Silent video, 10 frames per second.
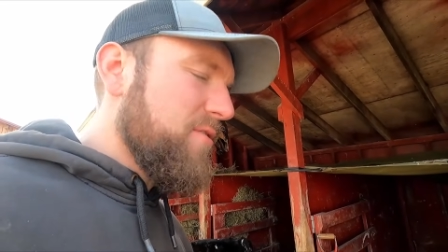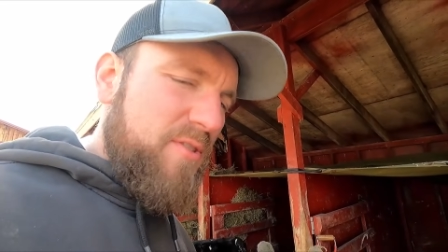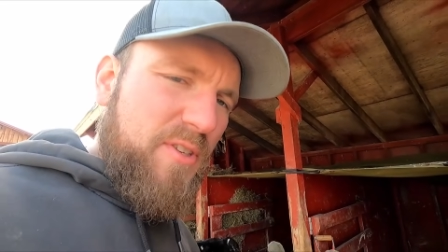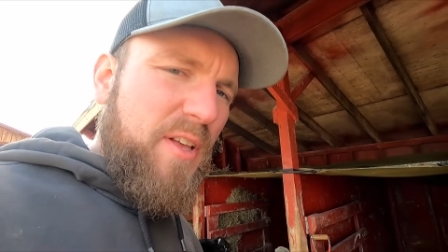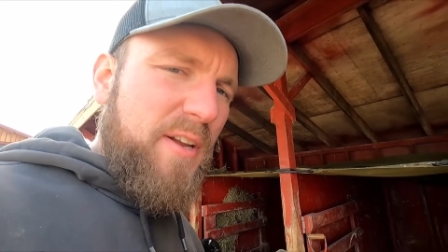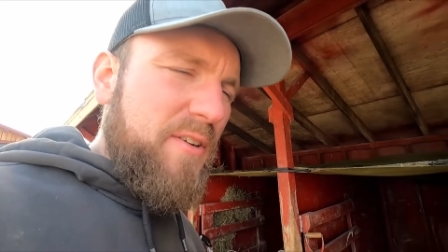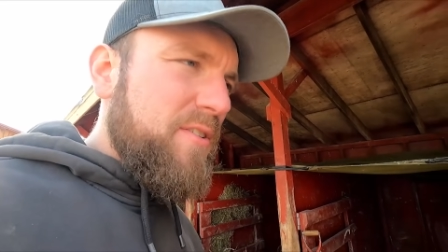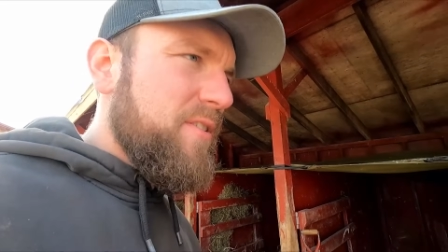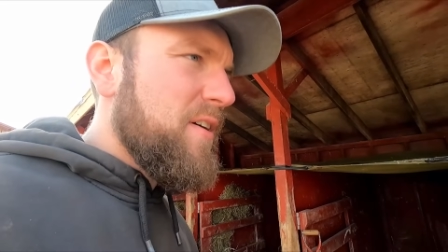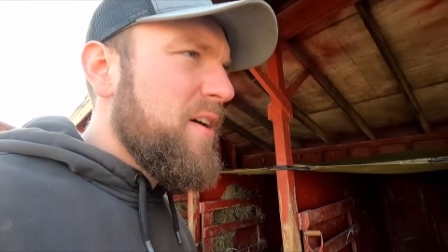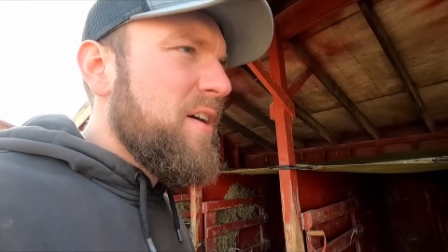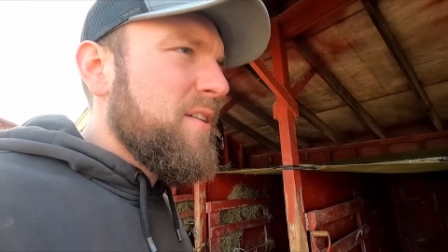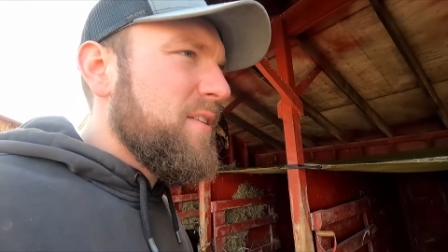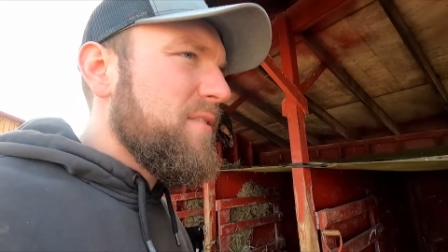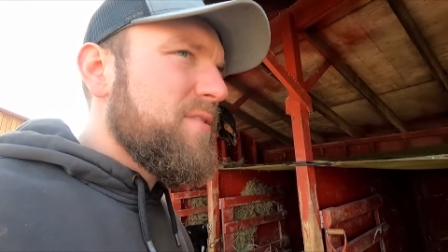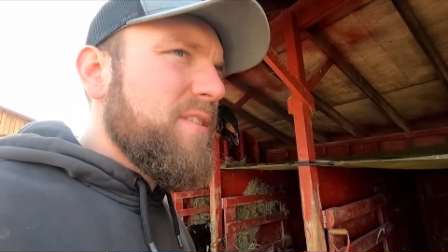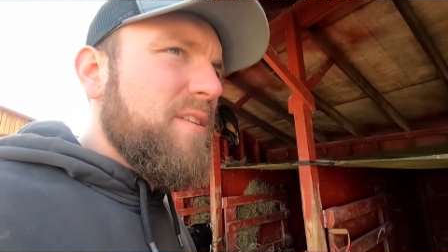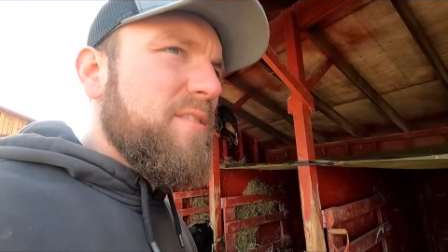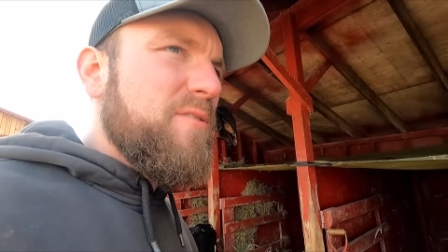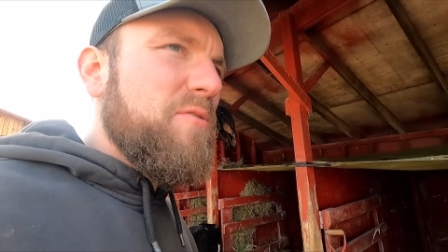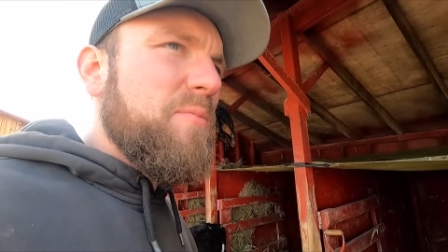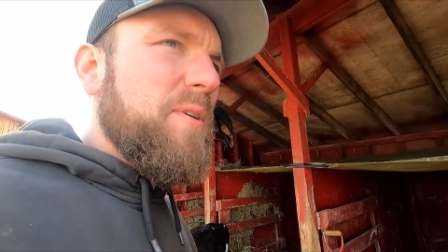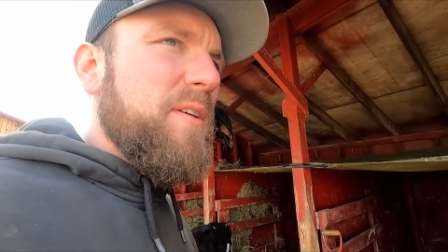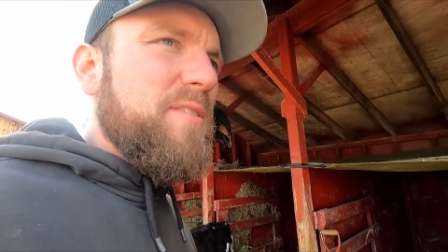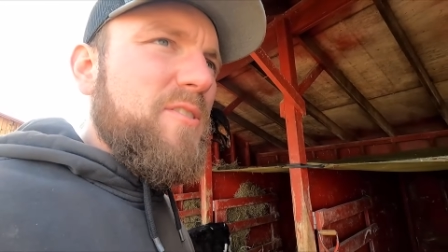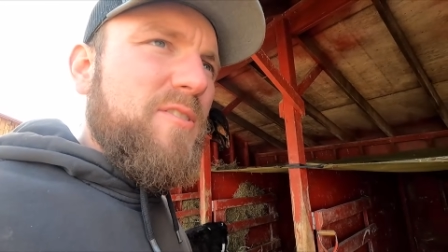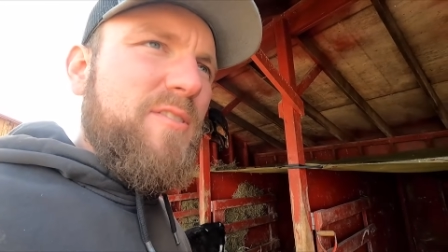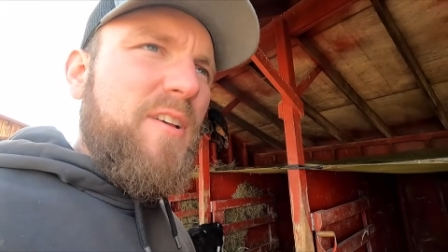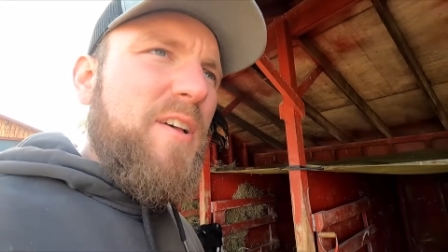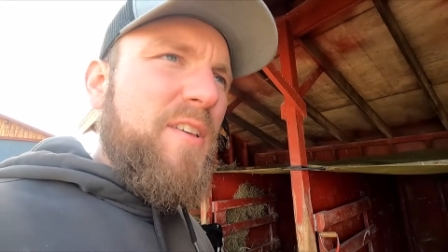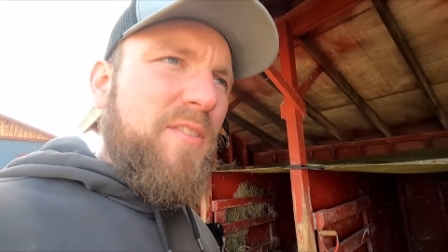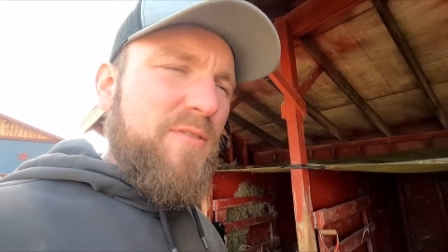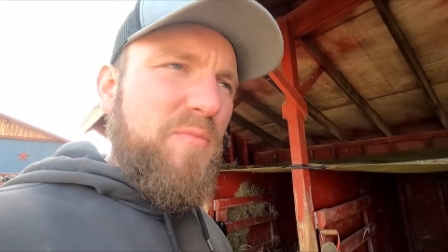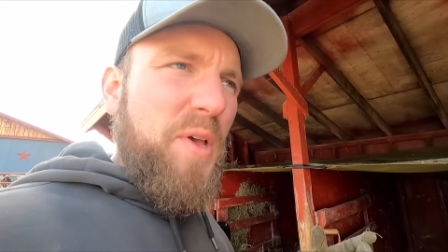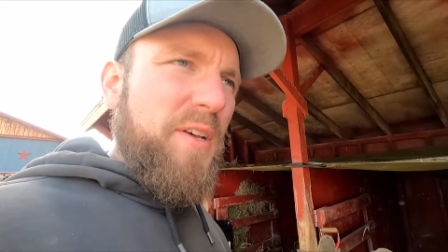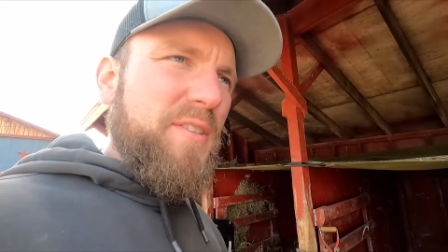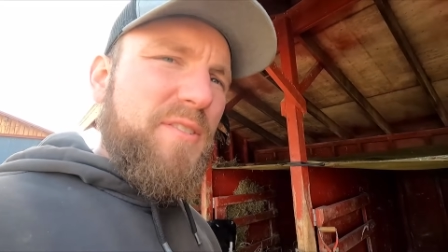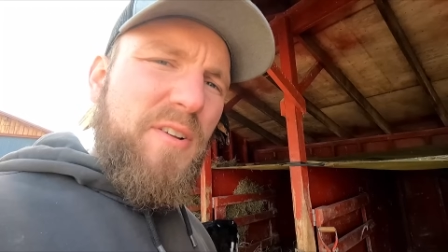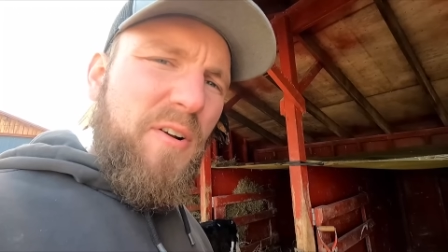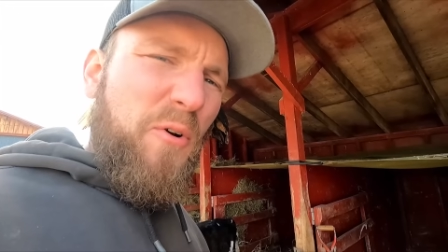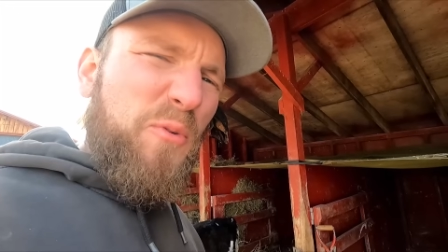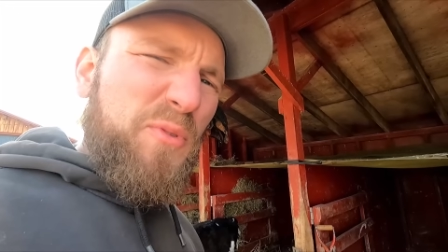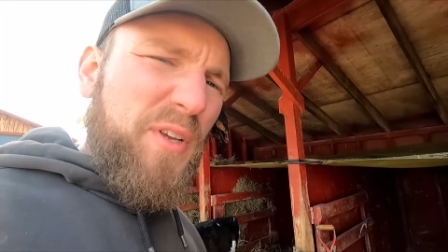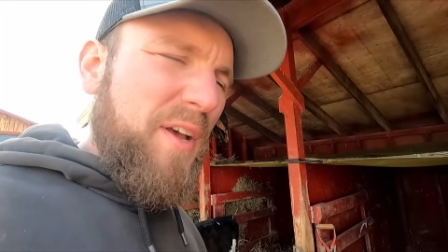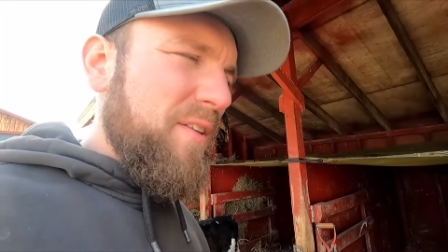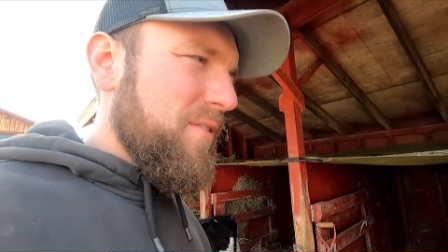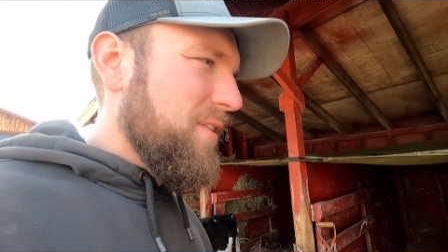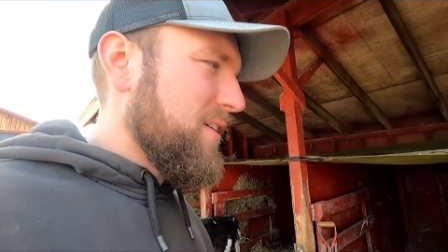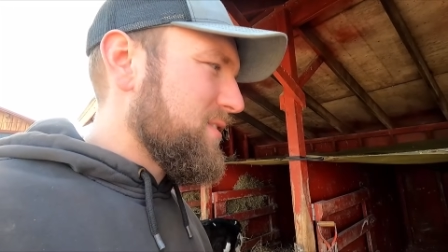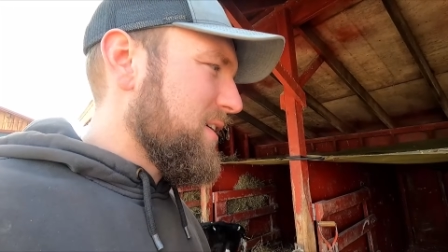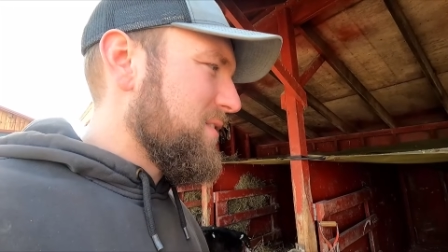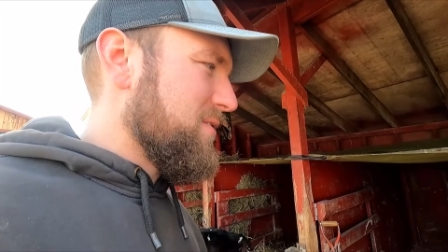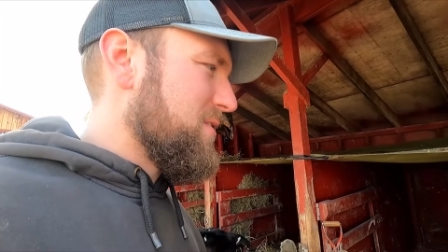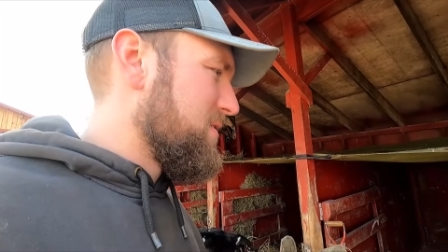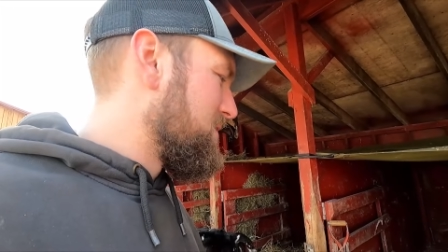there's a lot of good leaves in it too, but it just, those bales are holding together a lot tighter.